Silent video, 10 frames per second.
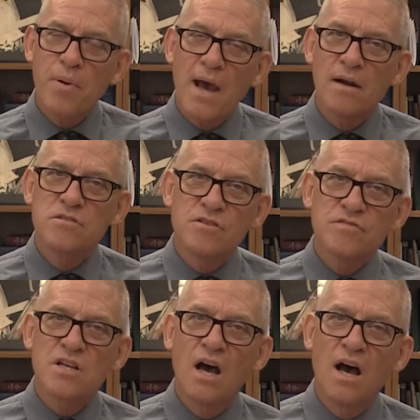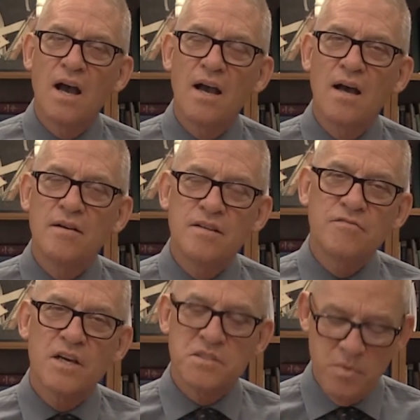patterns of time,
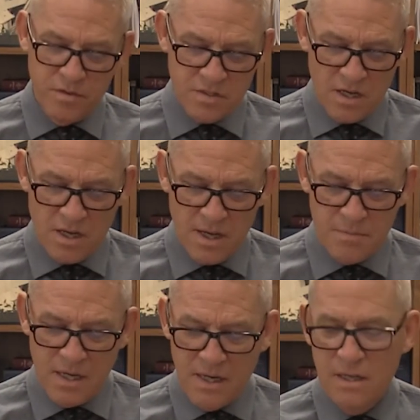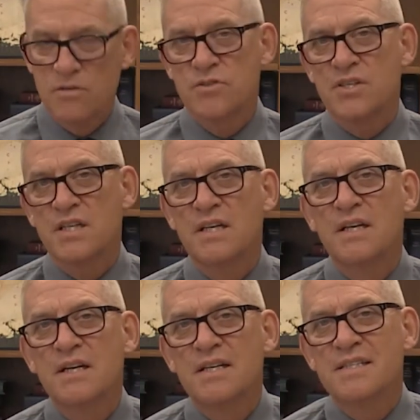investment of time and energy
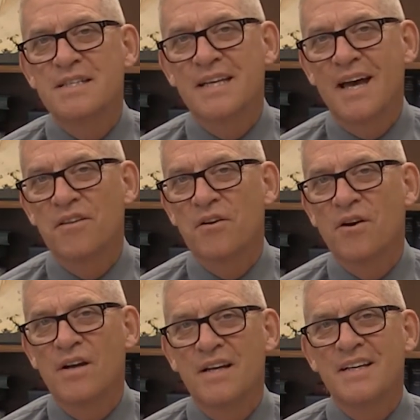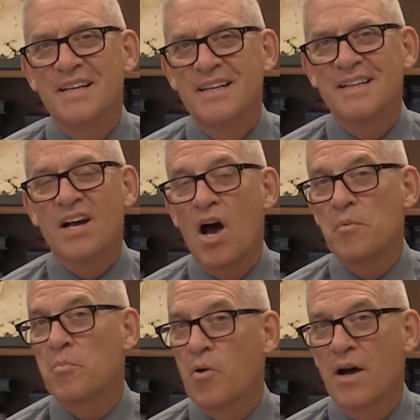together in
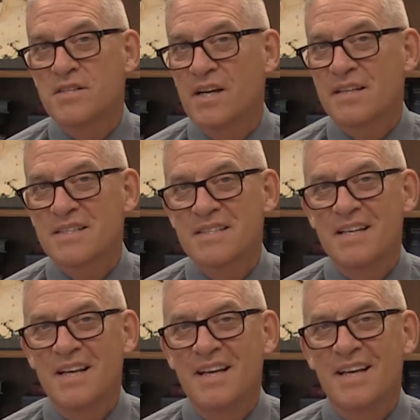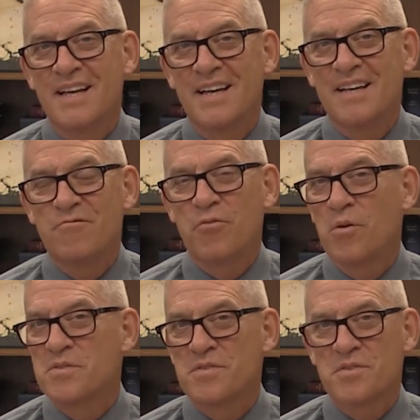common projects and
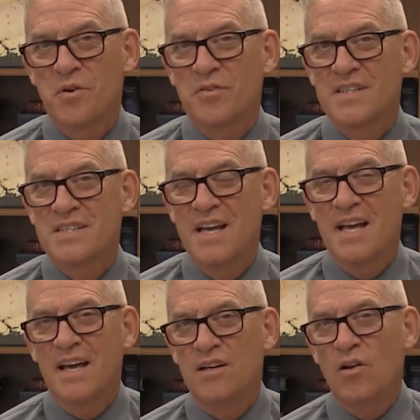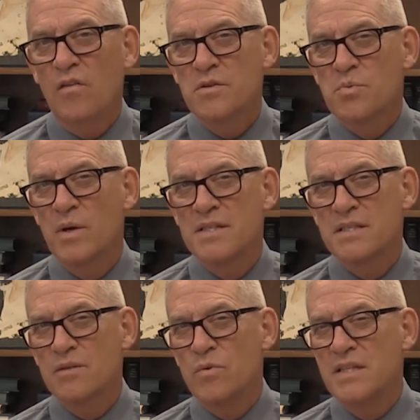forms of service. And in all those
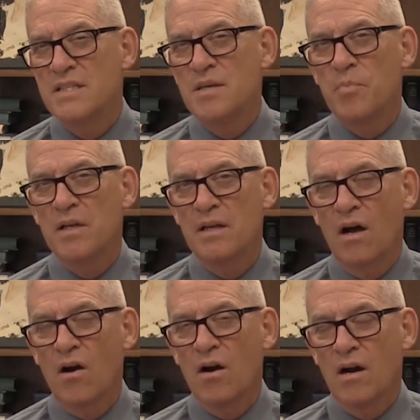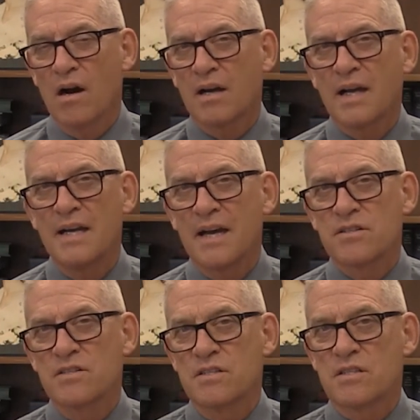ways, we deepen our
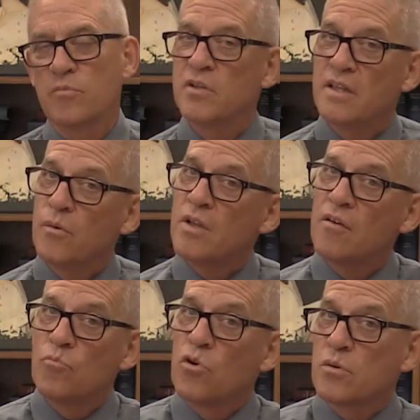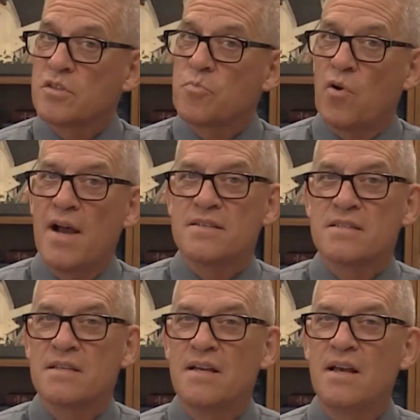connection to someone. And then we have more to
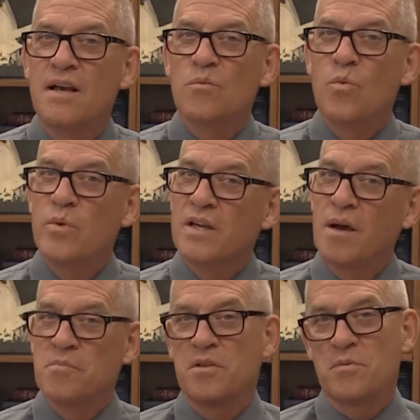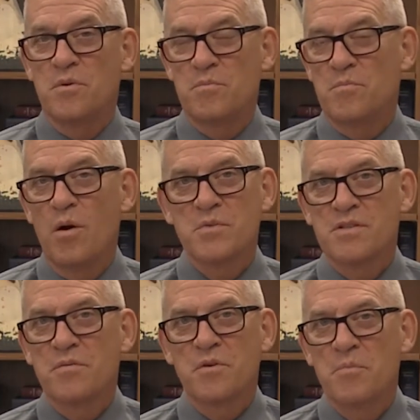express when we come to the
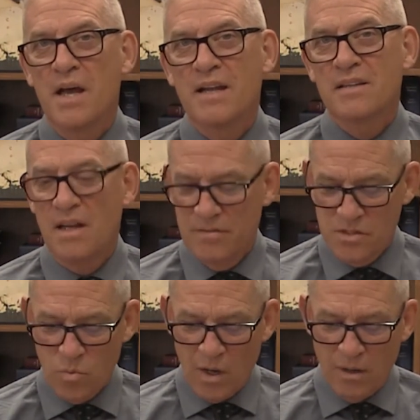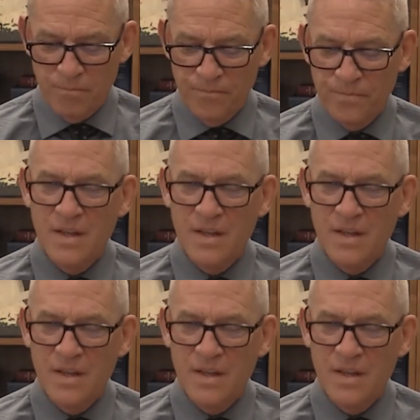moments of romantic love as well.